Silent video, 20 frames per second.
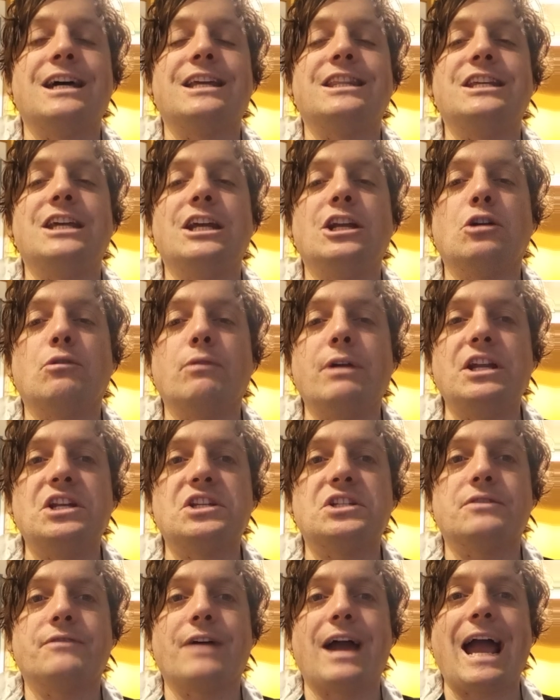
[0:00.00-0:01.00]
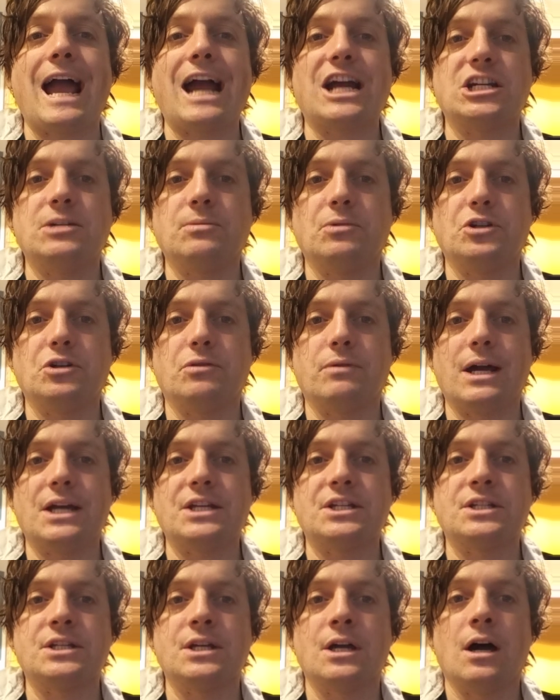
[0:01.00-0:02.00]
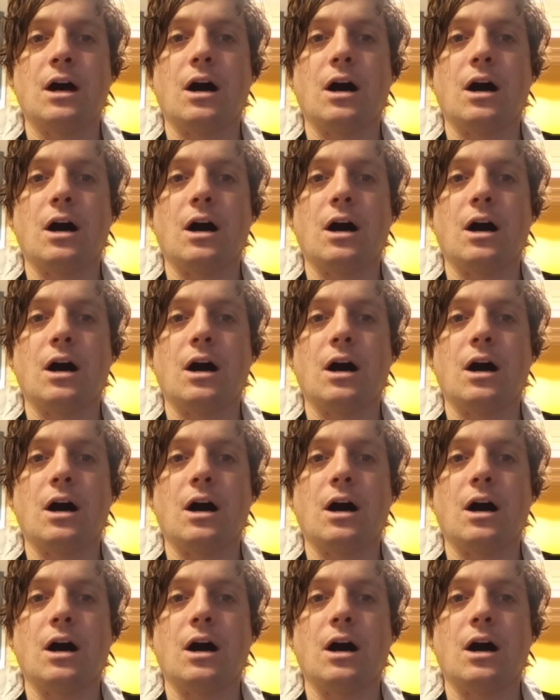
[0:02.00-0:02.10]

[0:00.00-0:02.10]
The ingredients of actionable duress